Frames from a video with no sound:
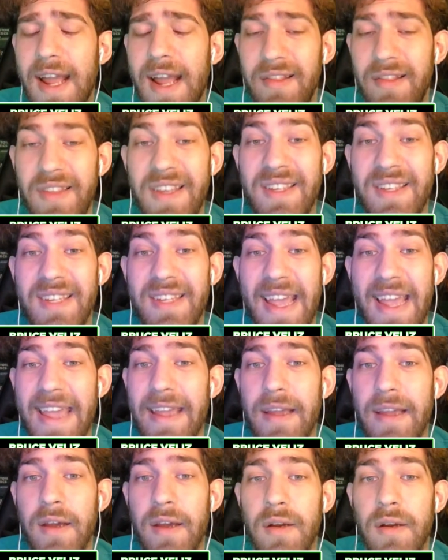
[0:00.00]
at least
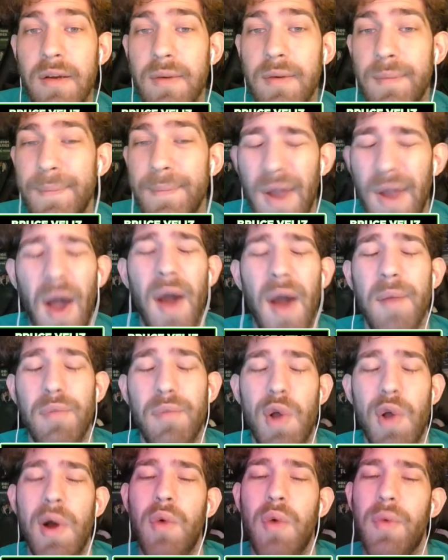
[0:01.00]
a
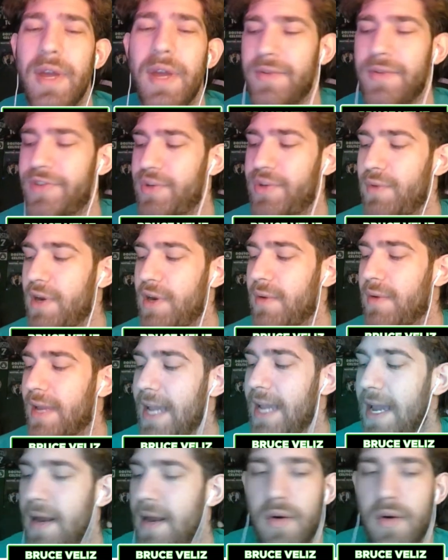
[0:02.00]
non-blowout win so we don't
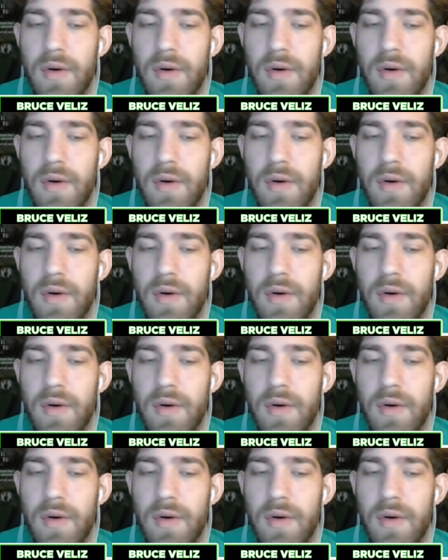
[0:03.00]
get